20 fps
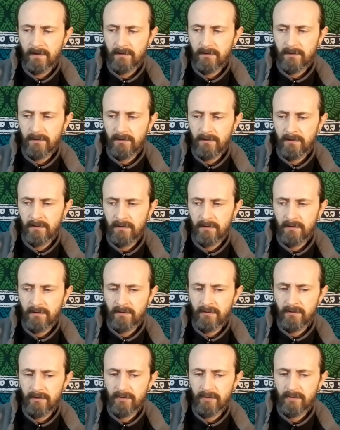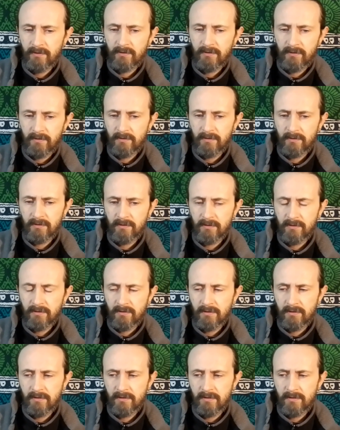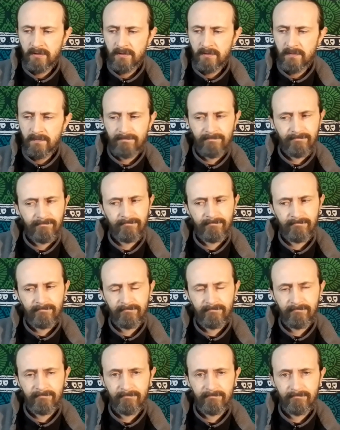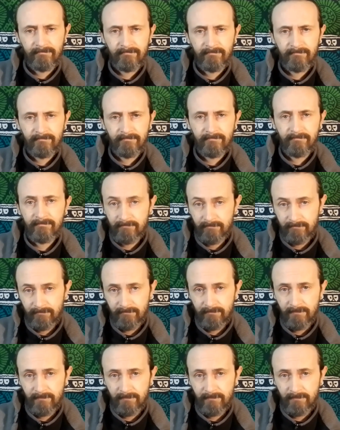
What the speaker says: (silence)